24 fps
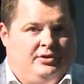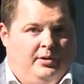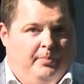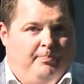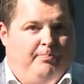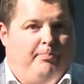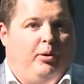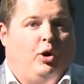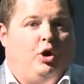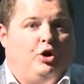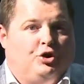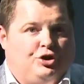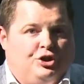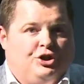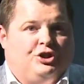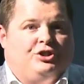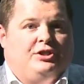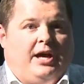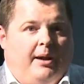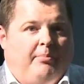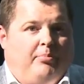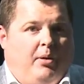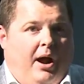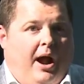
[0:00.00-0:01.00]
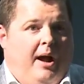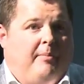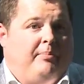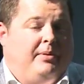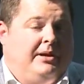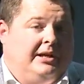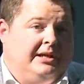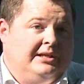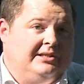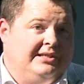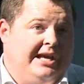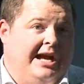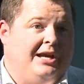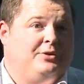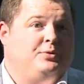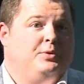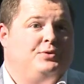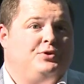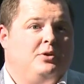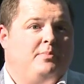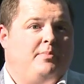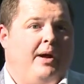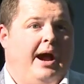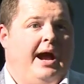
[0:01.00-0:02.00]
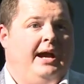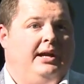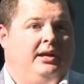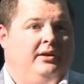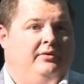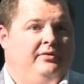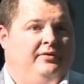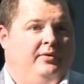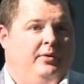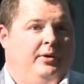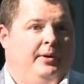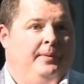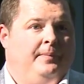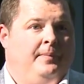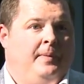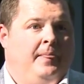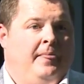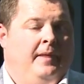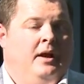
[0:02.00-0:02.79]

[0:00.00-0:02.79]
to purchase that property because that's what you're buying it for.